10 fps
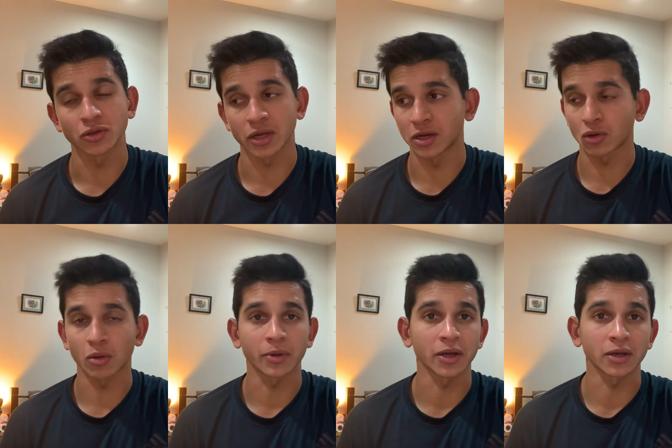you can
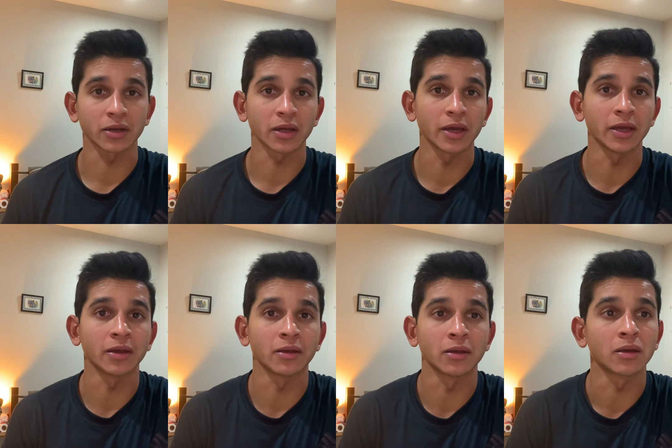incorporate it
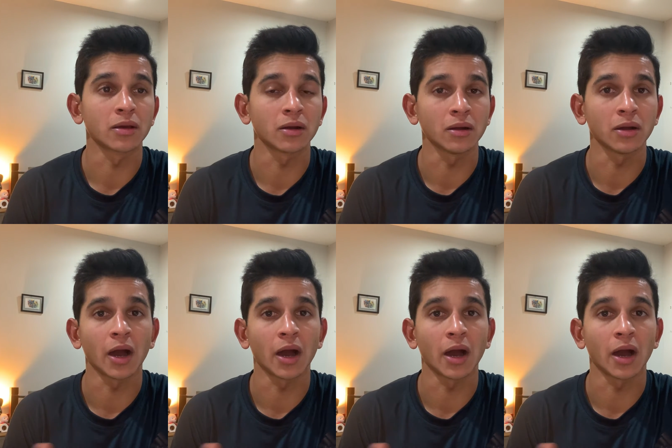in uh,